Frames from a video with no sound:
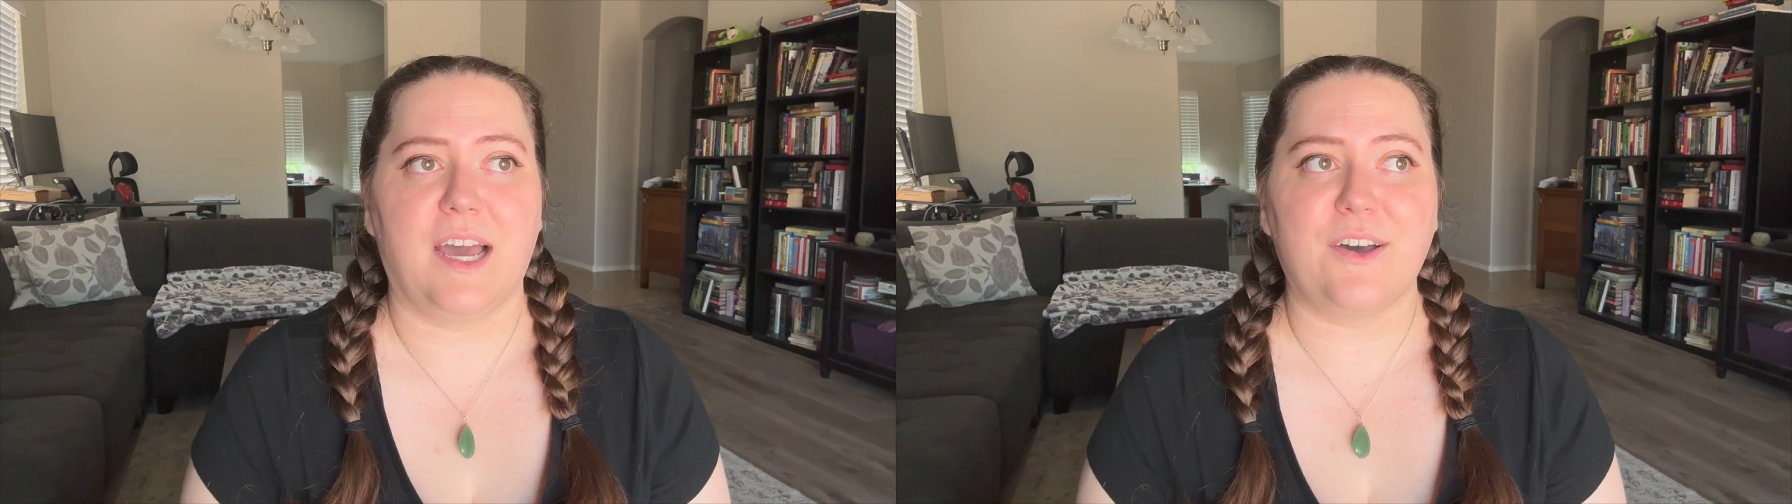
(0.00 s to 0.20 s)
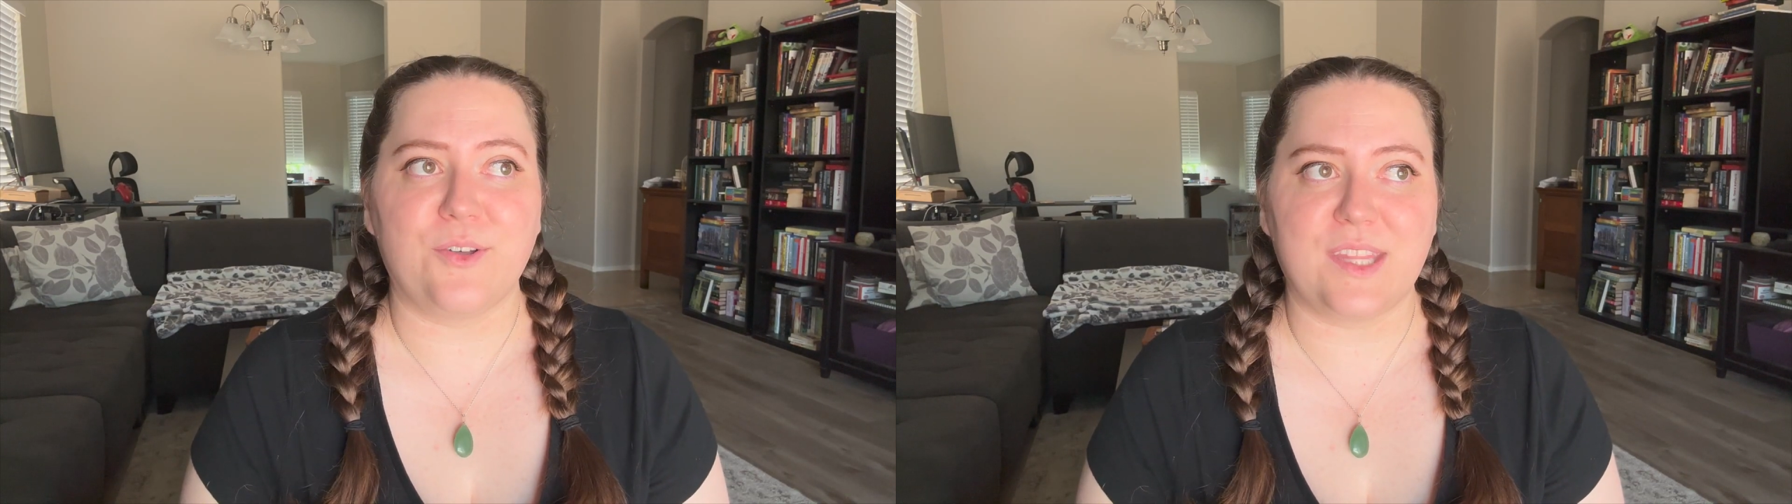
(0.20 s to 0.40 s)

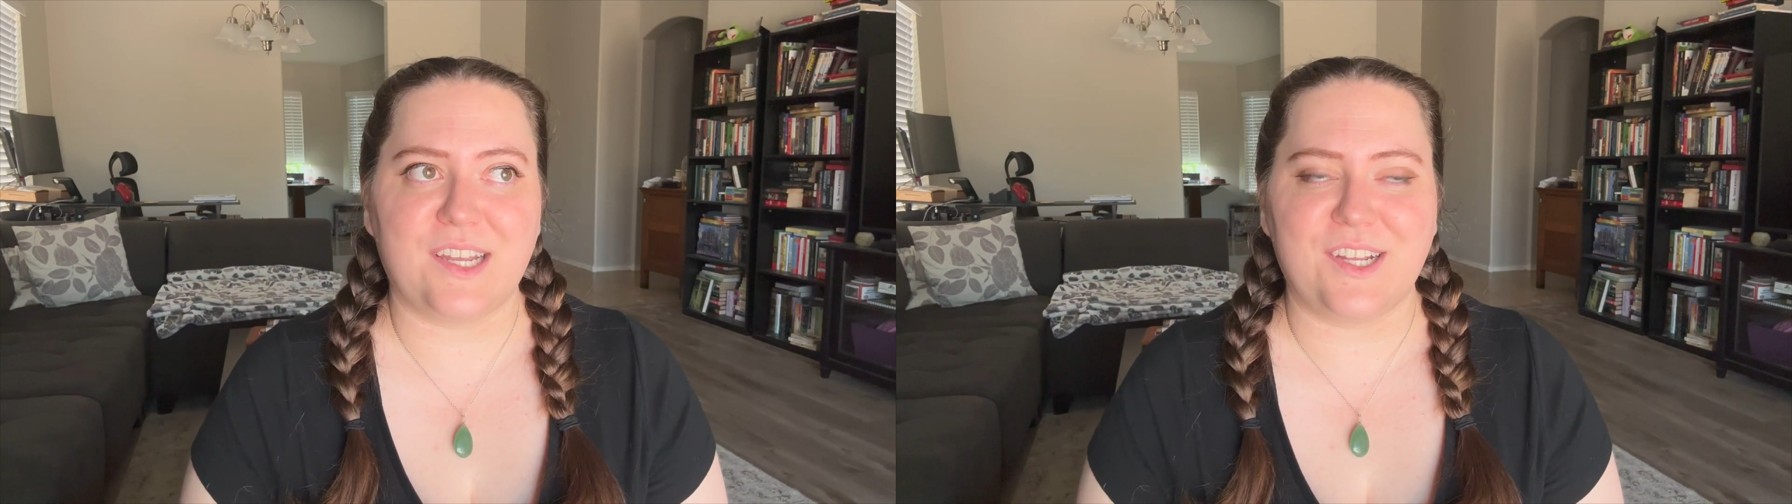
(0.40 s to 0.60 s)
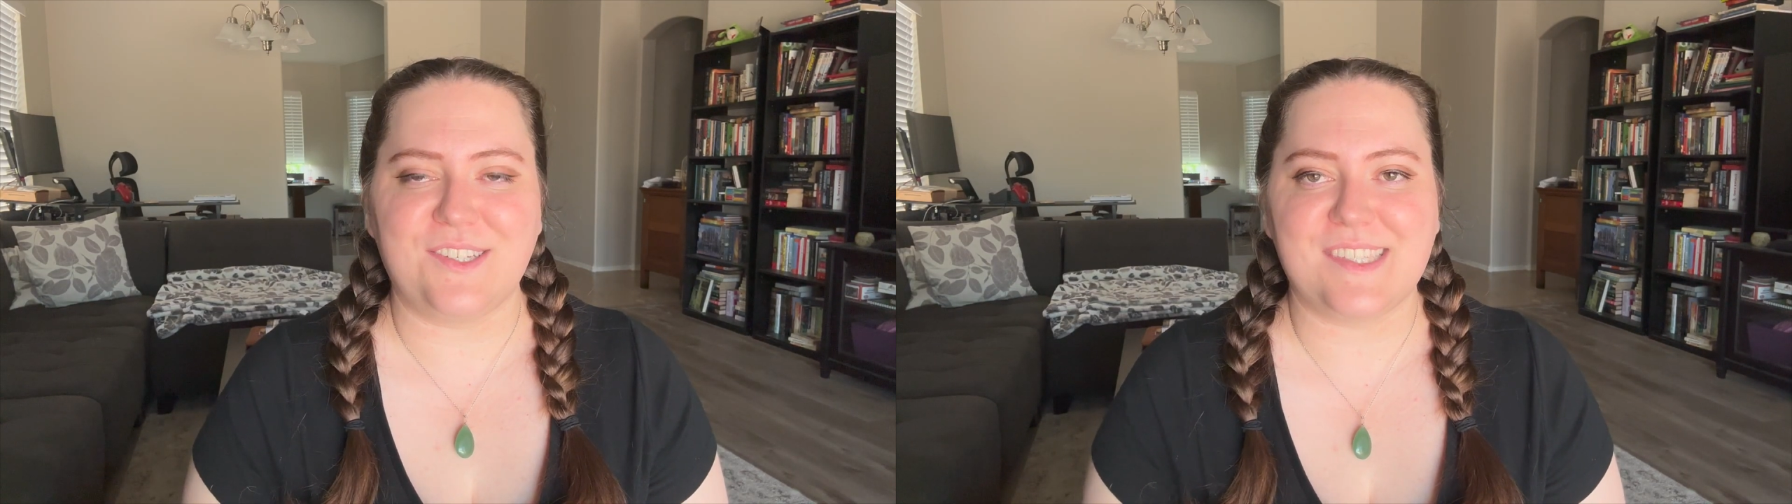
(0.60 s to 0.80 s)
Not only
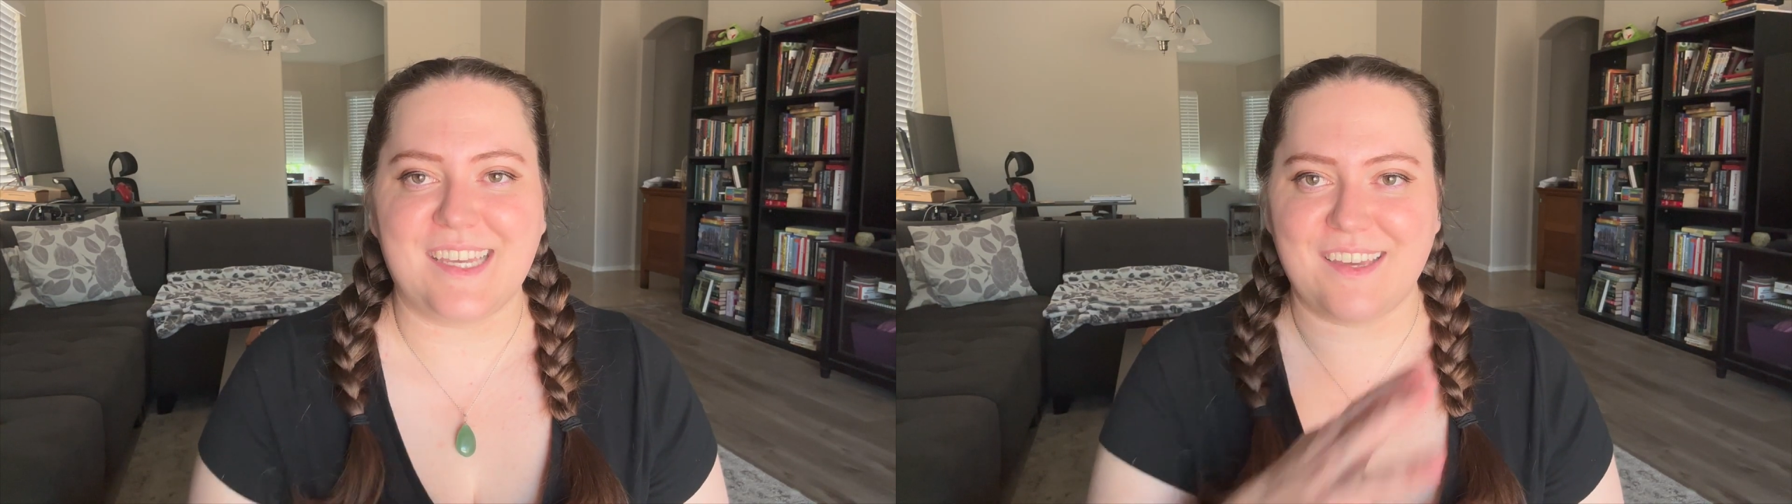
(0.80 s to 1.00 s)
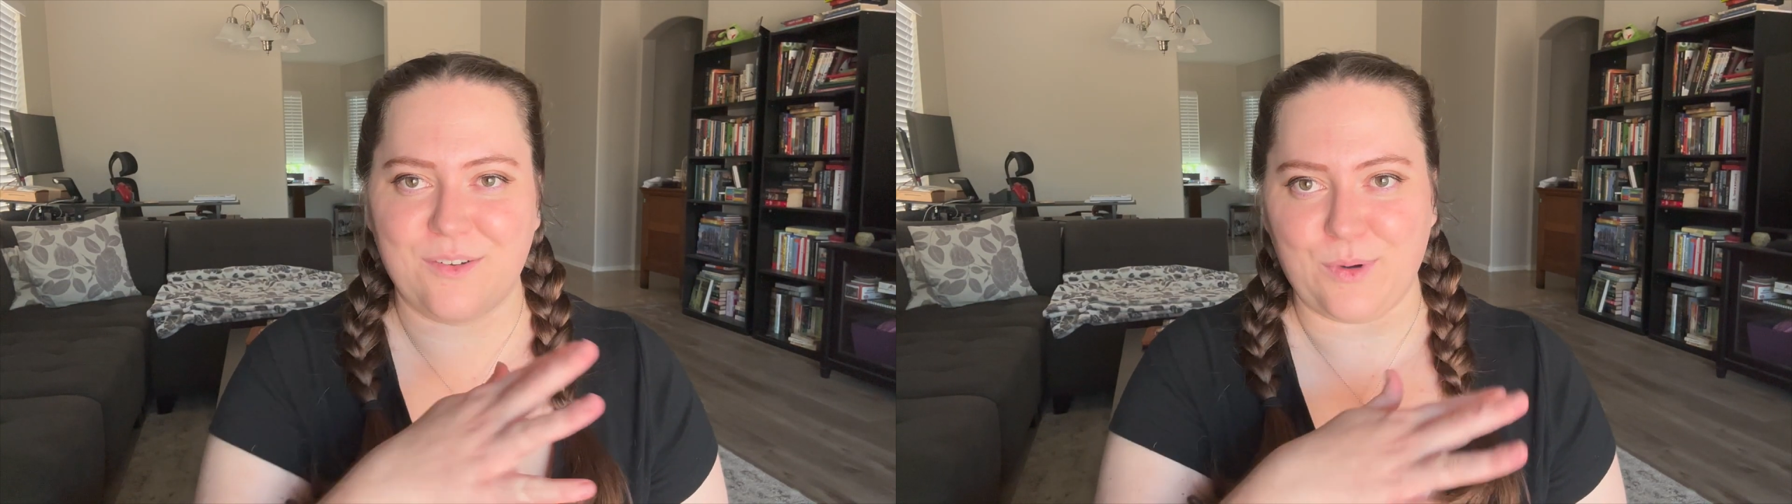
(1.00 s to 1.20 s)
are you
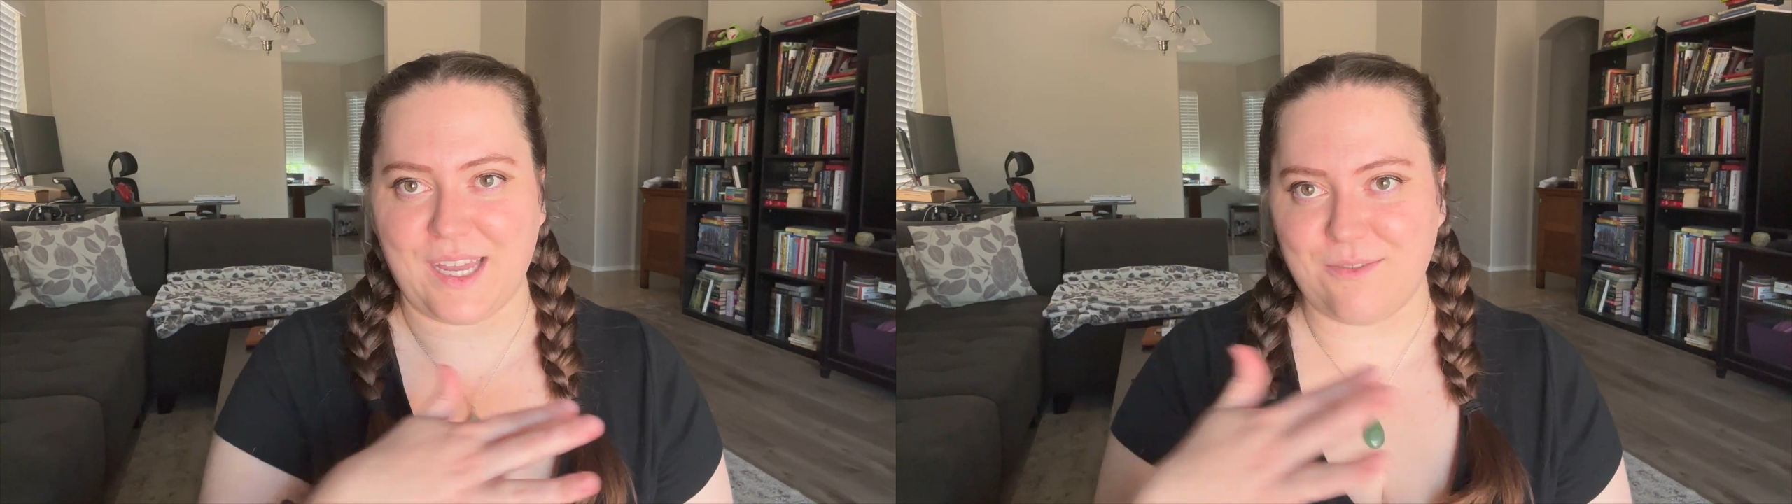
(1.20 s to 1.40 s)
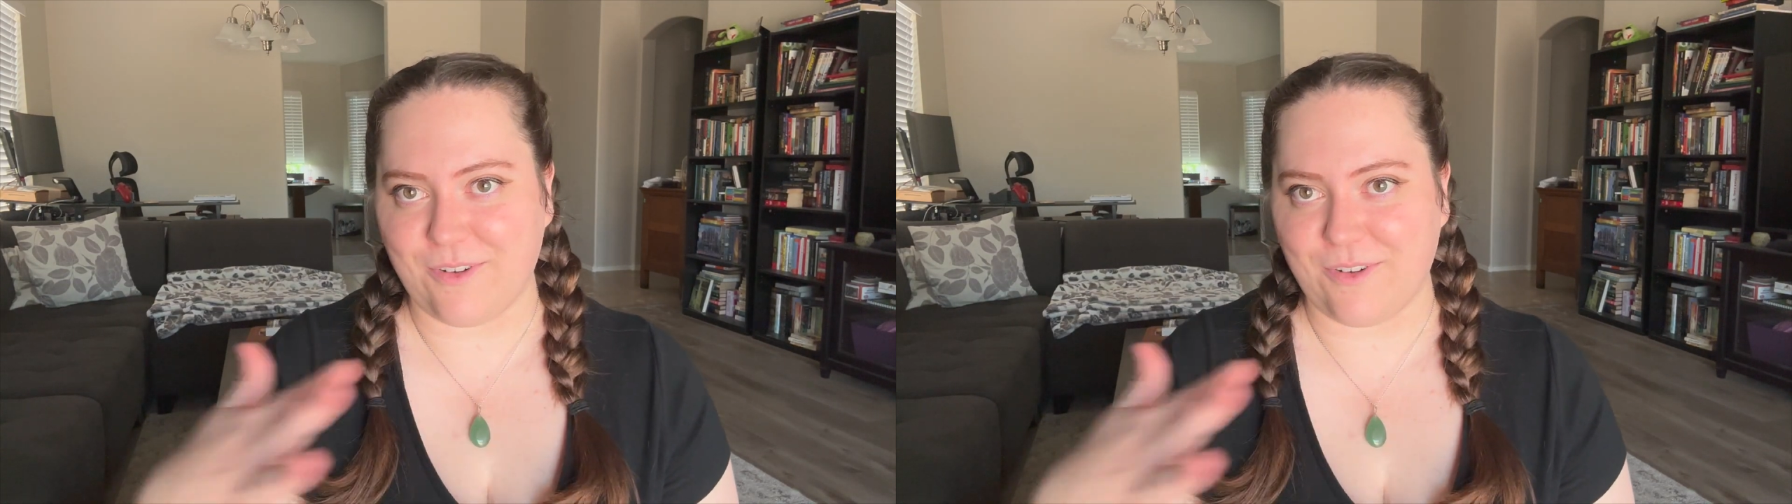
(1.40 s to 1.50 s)
seeing a wide